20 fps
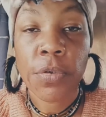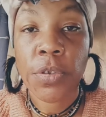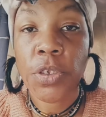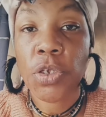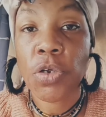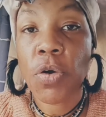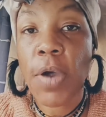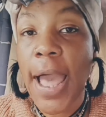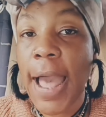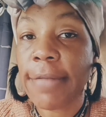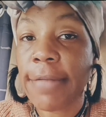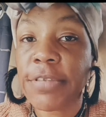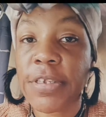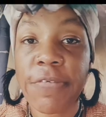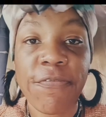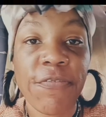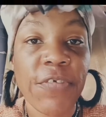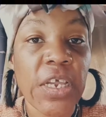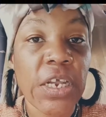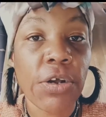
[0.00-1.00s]
You'll have to
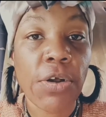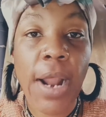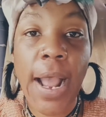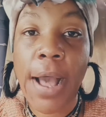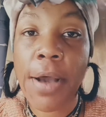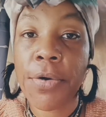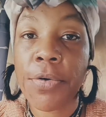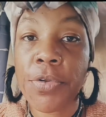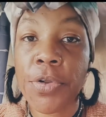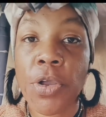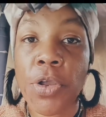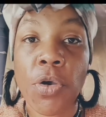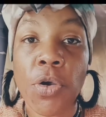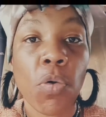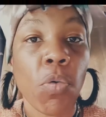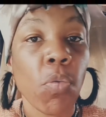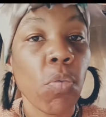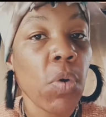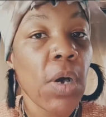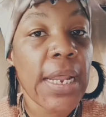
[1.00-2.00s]
figure out
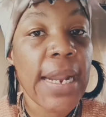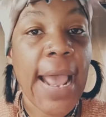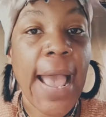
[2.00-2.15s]
what